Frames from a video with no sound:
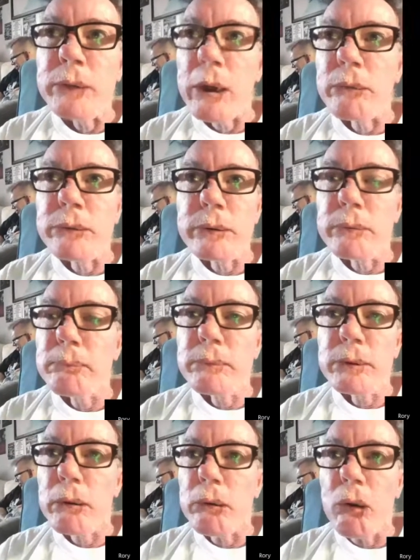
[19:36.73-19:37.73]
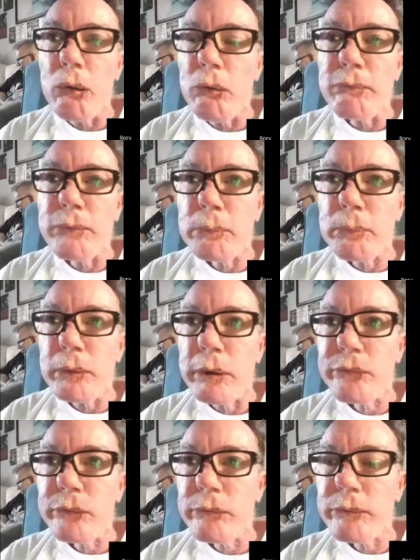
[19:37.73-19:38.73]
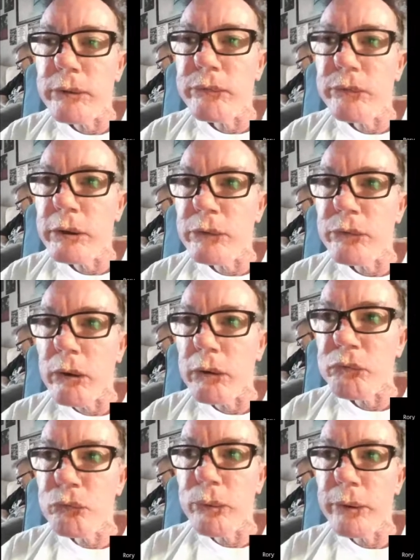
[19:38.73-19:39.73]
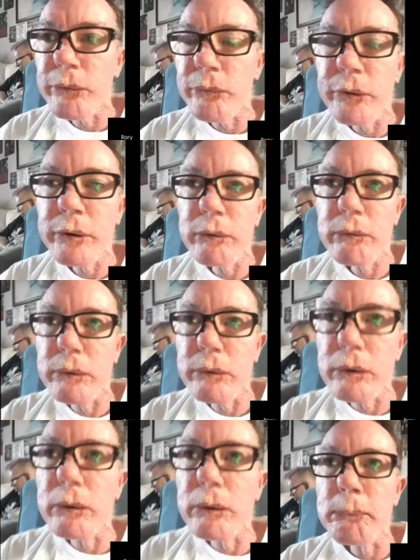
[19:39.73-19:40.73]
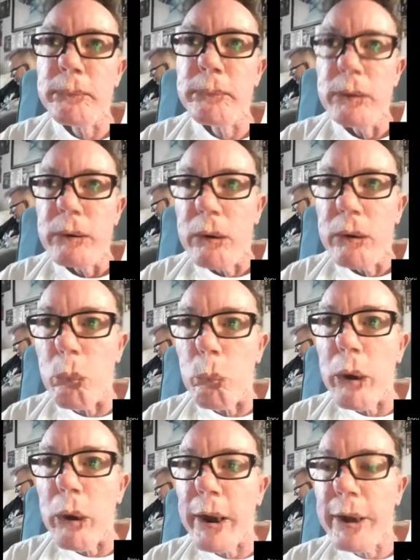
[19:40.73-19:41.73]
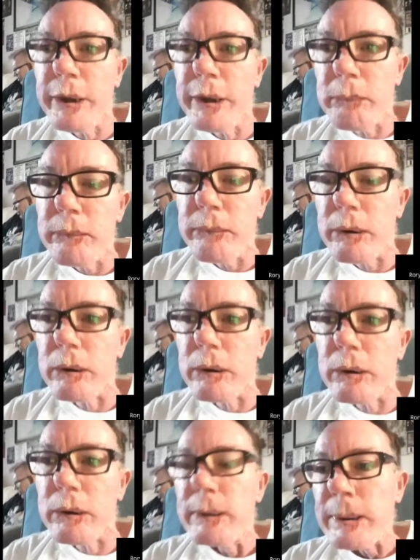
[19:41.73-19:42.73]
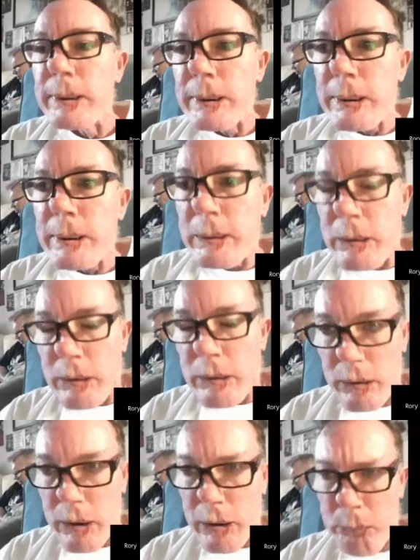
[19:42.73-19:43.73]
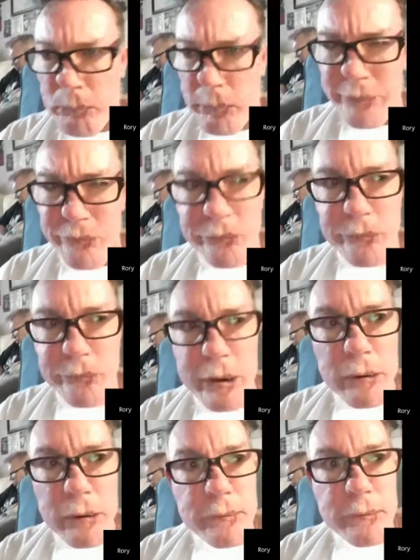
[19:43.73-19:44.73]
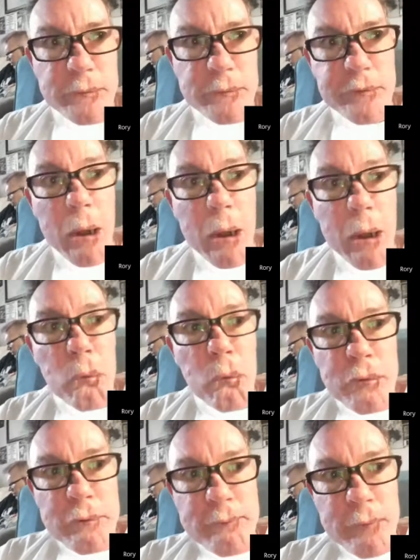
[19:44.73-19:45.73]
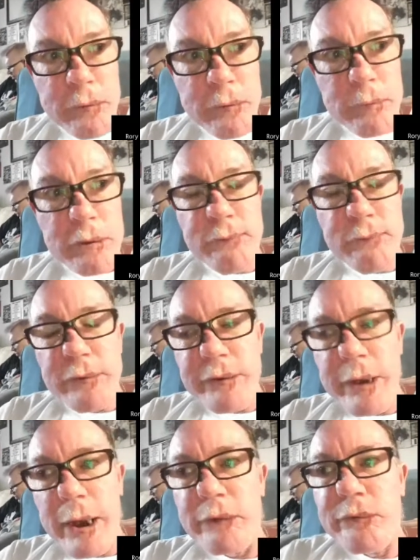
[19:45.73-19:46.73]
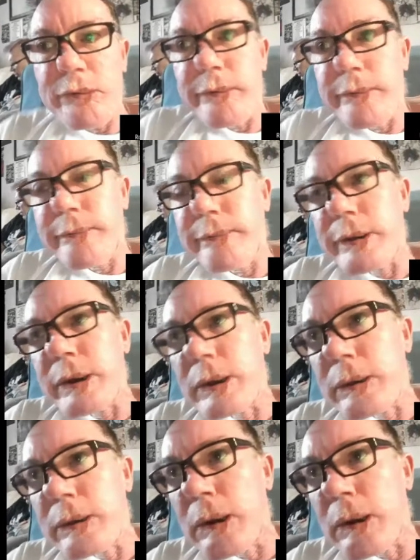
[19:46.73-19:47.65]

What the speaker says: down to all over the place. I sent it to Australia, Hawaii, a lot of places down in the south, even Texas, and